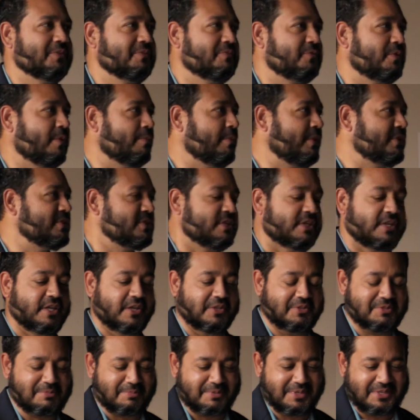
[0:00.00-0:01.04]
From amongst the
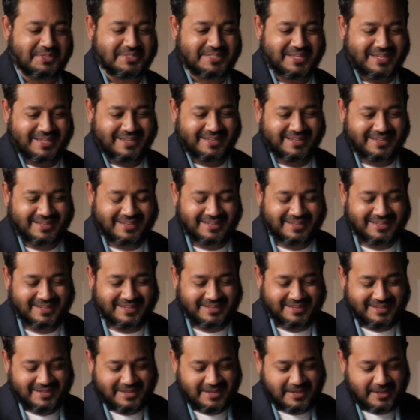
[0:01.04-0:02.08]
kids, please.
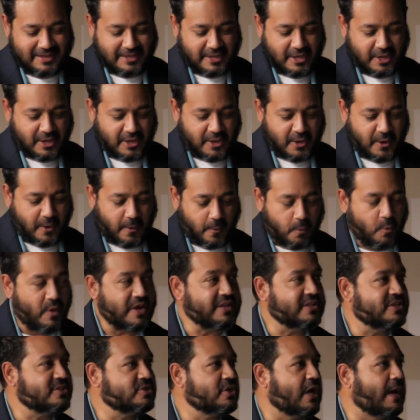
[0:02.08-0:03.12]
What
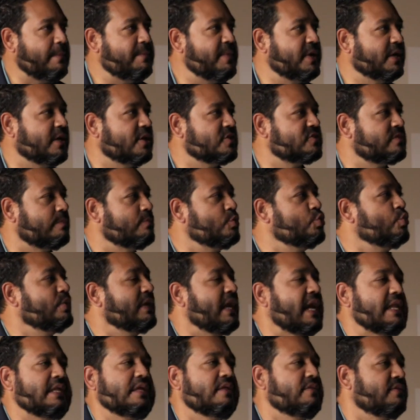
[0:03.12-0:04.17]
is stopping us from doing
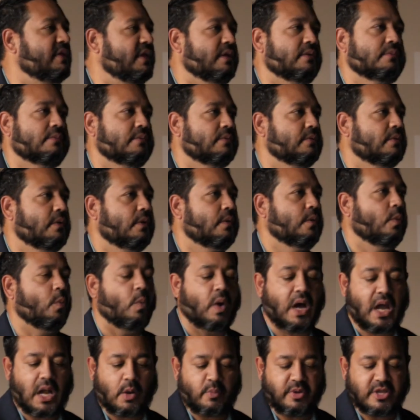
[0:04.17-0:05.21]
anything?
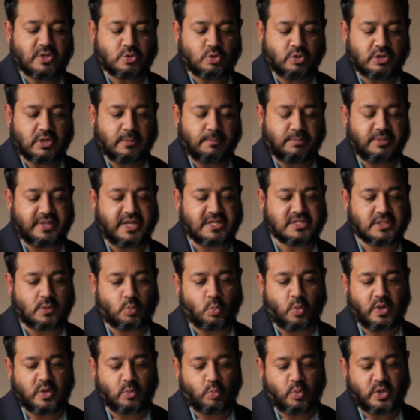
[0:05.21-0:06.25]
Why are we so complacent?
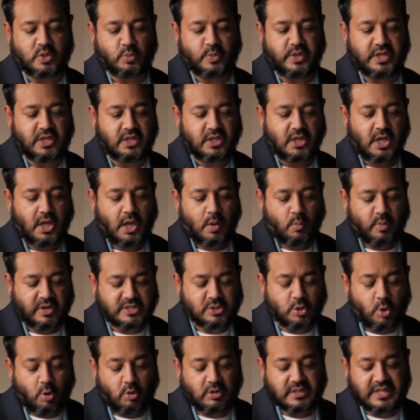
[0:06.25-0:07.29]
What's
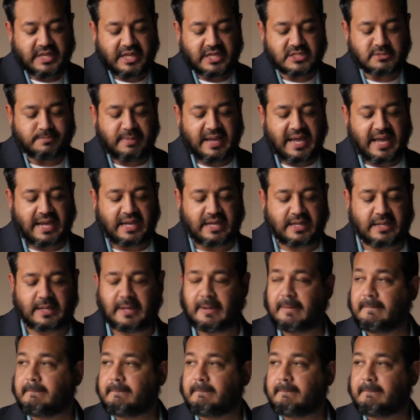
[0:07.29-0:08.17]
holding us back?